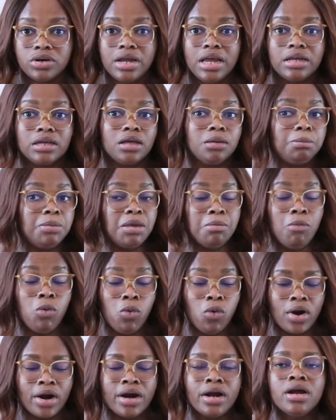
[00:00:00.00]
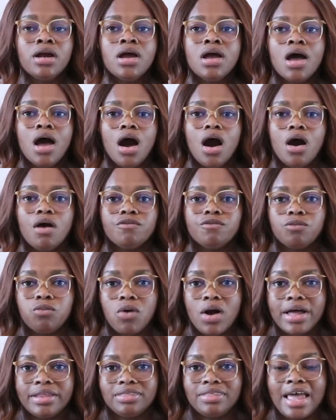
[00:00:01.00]
It could be more of
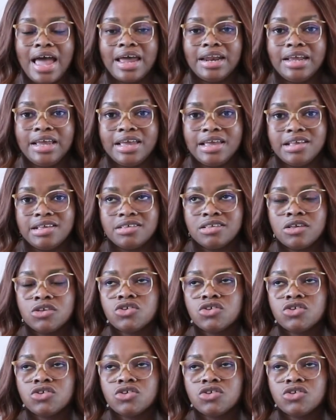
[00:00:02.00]
what that is.